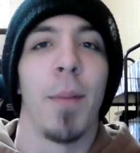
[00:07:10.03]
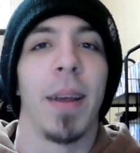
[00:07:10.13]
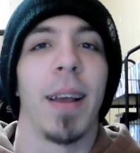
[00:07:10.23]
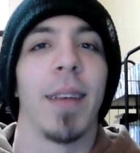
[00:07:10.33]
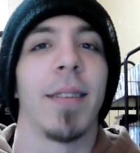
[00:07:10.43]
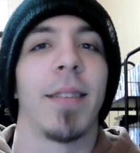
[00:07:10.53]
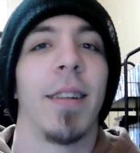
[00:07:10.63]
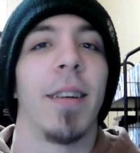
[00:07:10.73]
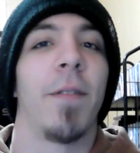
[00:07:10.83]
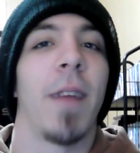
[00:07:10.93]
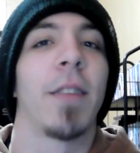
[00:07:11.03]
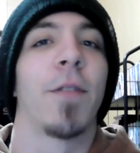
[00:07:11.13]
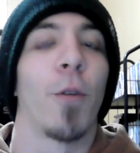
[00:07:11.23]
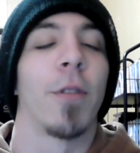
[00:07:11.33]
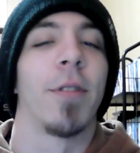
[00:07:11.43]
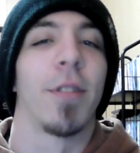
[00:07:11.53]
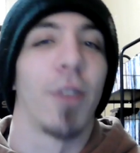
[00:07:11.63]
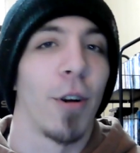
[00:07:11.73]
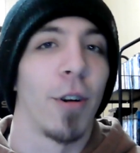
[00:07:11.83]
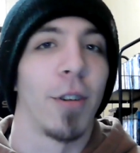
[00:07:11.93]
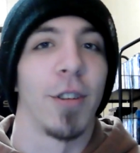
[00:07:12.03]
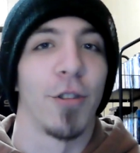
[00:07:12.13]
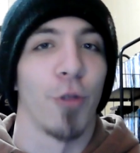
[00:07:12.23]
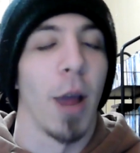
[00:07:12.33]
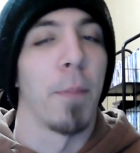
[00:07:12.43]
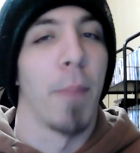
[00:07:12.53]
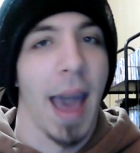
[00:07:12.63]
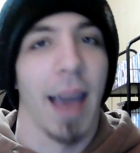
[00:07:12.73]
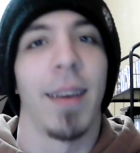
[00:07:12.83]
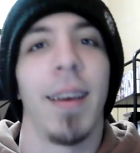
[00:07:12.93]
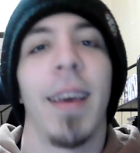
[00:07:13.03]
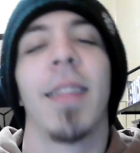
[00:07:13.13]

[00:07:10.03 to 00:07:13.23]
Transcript: because it's the defense force's turn to strike back.